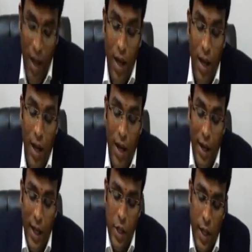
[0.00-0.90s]

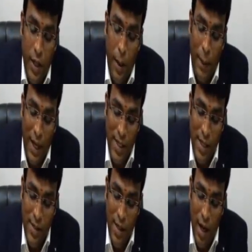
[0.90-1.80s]
Ganesh
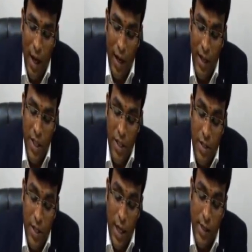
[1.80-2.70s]
Enterprises, a
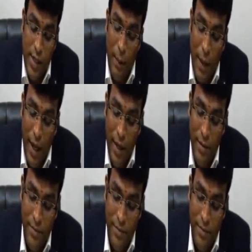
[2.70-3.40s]
registered supplier